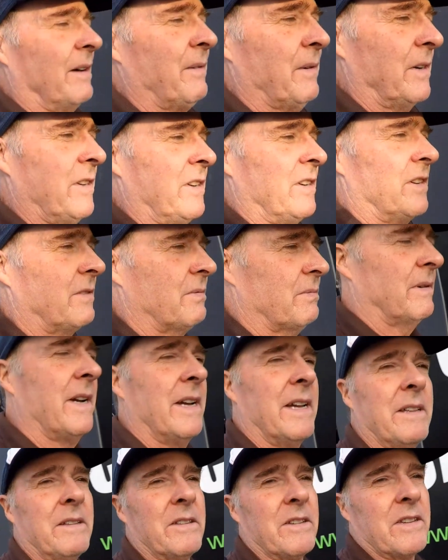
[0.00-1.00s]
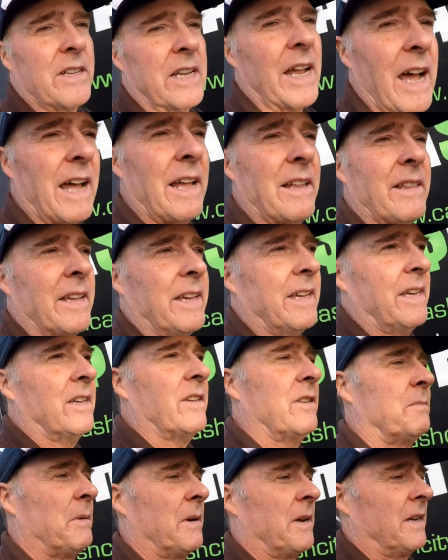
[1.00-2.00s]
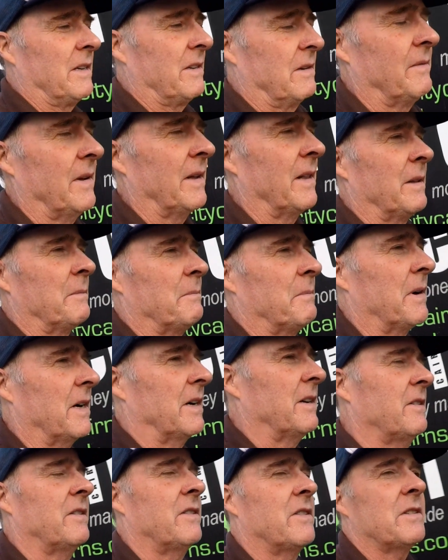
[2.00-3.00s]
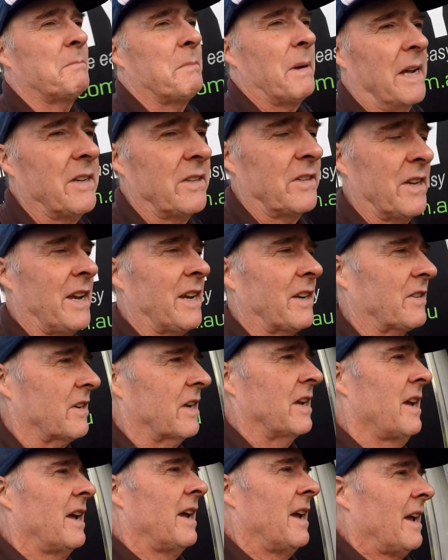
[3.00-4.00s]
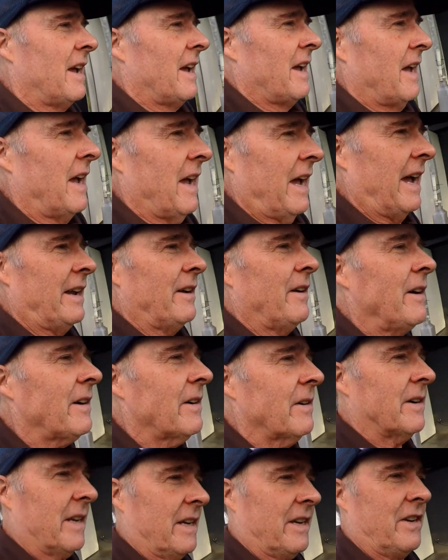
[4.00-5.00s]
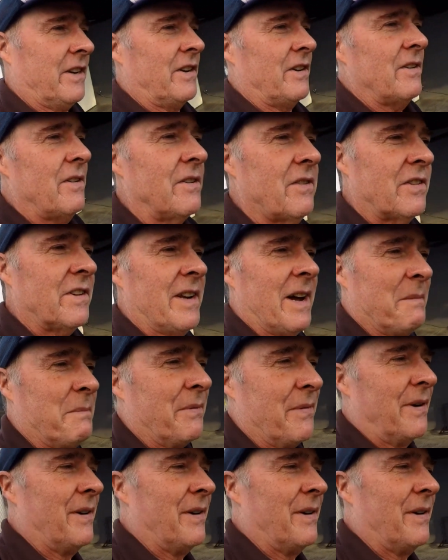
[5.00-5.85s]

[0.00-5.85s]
which is where Starlink is being developed by SpaceX, and I got a huge number